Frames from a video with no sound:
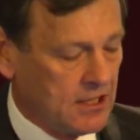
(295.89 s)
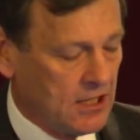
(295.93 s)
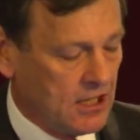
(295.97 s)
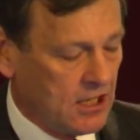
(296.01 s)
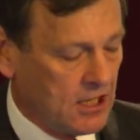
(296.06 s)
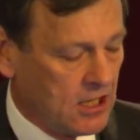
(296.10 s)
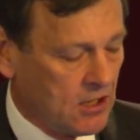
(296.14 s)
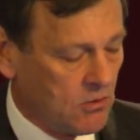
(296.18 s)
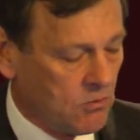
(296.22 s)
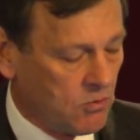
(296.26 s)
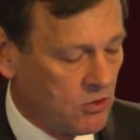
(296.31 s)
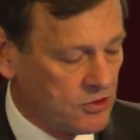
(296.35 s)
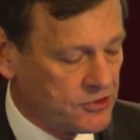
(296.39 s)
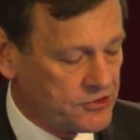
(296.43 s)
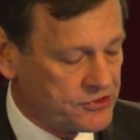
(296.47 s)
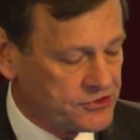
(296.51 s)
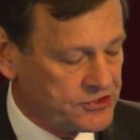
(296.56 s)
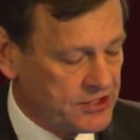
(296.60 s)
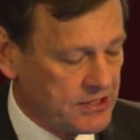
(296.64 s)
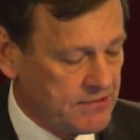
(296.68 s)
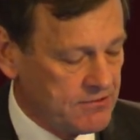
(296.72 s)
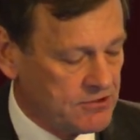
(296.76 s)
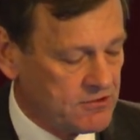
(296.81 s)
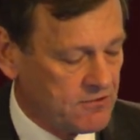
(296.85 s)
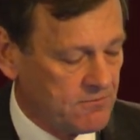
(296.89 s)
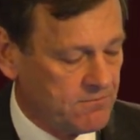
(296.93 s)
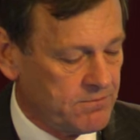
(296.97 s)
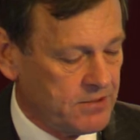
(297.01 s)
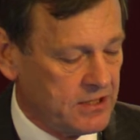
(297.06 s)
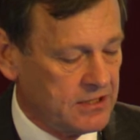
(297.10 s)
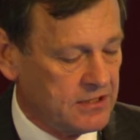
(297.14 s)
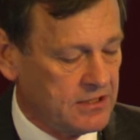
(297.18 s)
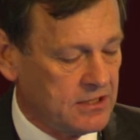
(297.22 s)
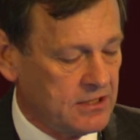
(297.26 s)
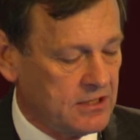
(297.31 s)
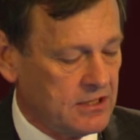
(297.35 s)
What seemed to have
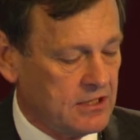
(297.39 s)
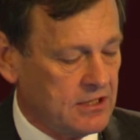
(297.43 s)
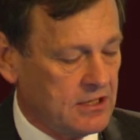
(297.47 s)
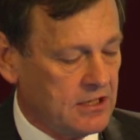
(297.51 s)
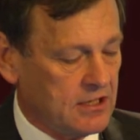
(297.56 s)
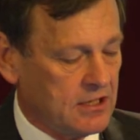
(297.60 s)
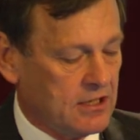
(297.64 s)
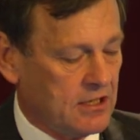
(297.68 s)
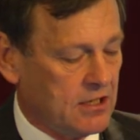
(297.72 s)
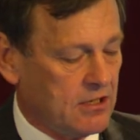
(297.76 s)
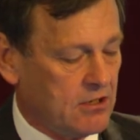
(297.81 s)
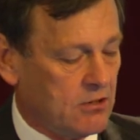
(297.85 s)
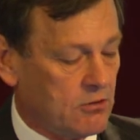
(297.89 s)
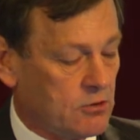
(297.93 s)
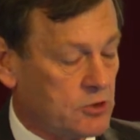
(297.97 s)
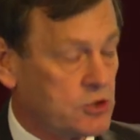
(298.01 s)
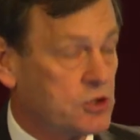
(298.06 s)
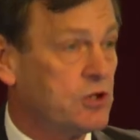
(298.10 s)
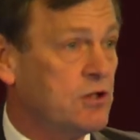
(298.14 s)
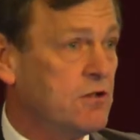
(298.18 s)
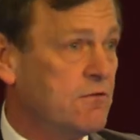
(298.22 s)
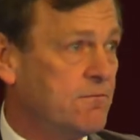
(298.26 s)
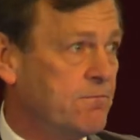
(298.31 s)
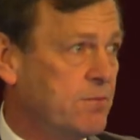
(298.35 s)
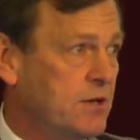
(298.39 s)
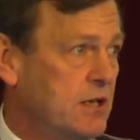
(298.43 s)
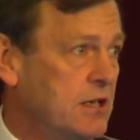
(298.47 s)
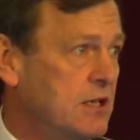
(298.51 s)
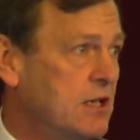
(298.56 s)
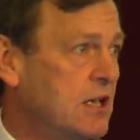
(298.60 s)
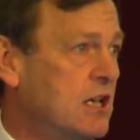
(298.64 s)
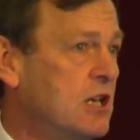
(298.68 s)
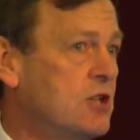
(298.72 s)
been, or should have been,